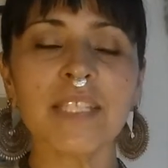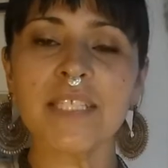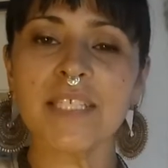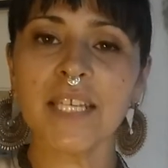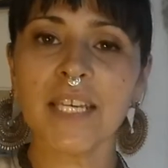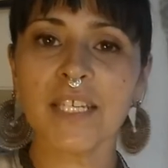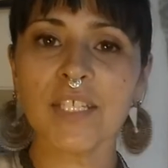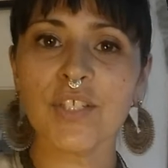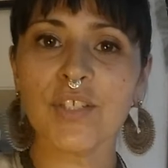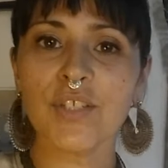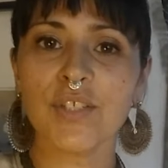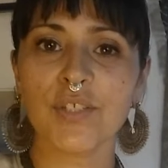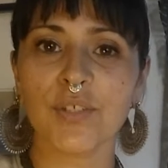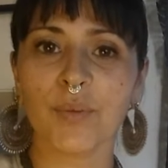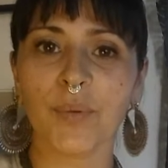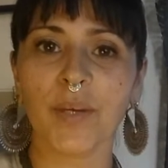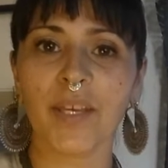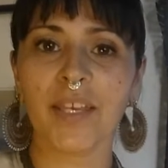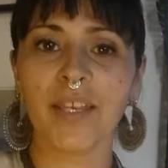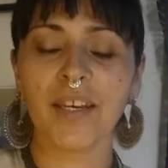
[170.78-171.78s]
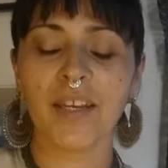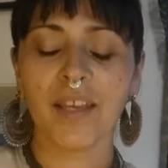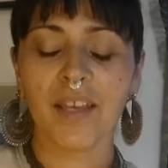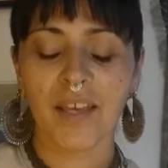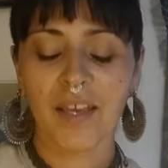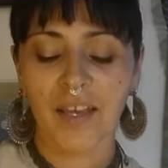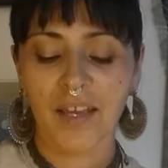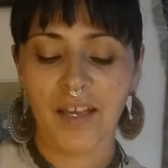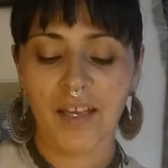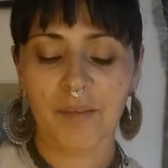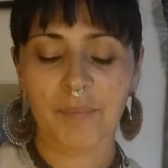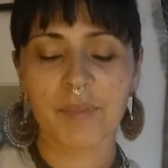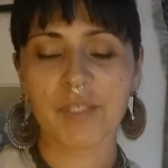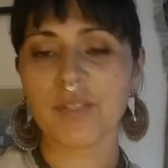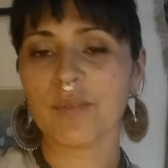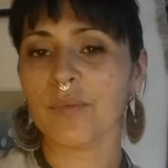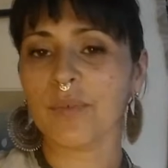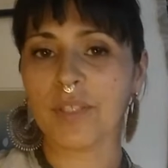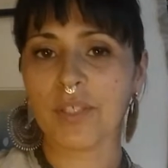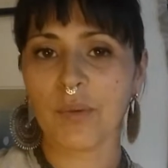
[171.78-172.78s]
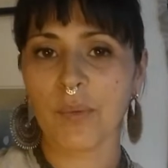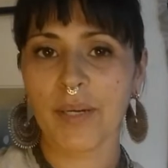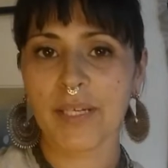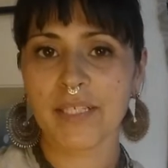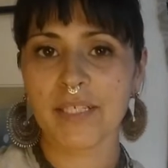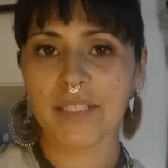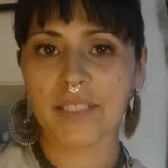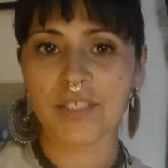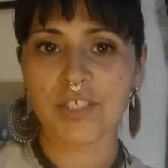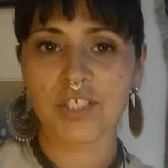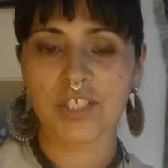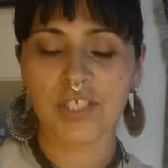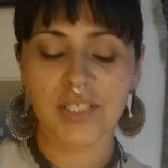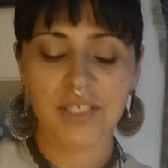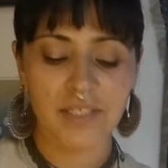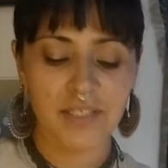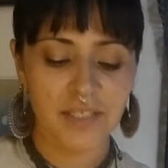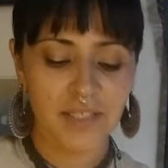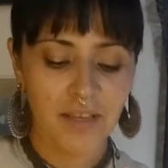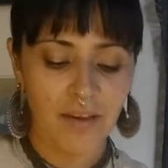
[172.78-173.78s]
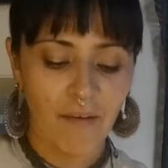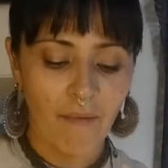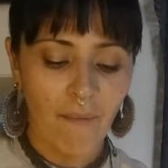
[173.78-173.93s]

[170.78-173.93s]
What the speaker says: taste to it. It's really quite delicious.